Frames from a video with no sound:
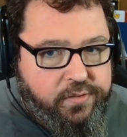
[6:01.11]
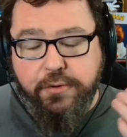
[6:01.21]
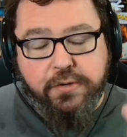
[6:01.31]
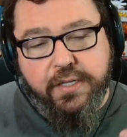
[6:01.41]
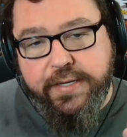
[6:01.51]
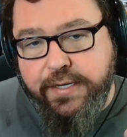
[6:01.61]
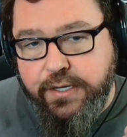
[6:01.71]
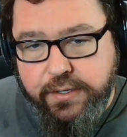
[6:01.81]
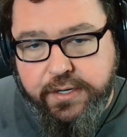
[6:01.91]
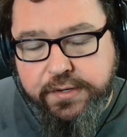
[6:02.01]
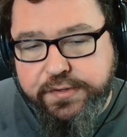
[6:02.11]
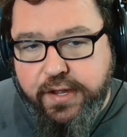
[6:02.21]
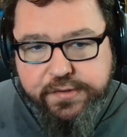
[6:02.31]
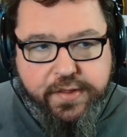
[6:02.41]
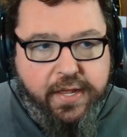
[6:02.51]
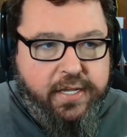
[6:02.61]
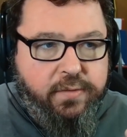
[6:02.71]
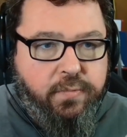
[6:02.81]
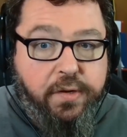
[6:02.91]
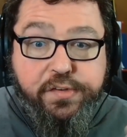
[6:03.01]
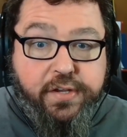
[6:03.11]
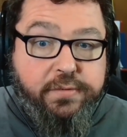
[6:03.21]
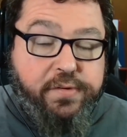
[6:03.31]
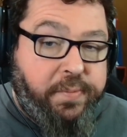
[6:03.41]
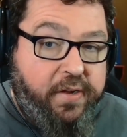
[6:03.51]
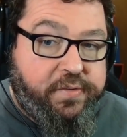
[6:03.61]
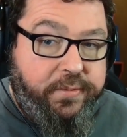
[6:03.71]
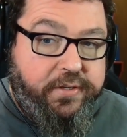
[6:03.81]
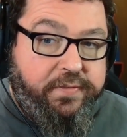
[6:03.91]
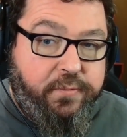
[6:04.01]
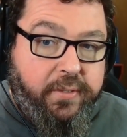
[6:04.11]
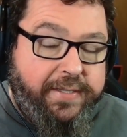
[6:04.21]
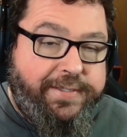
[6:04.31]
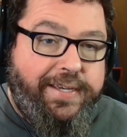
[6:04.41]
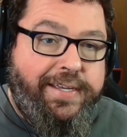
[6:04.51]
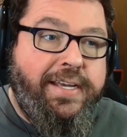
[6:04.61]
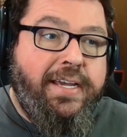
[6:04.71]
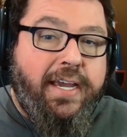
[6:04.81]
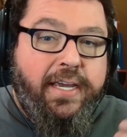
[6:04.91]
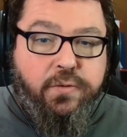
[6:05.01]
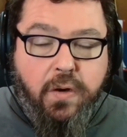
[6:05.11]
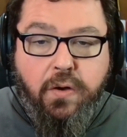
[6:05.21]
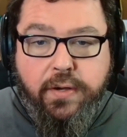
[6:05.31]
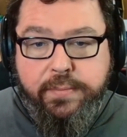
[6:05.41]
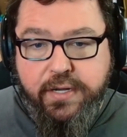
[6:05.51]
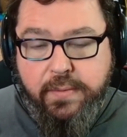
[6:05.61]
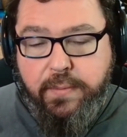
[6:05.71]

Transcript: Thirdly, Gus says that he wants to take responsibility for what he did and grow and become a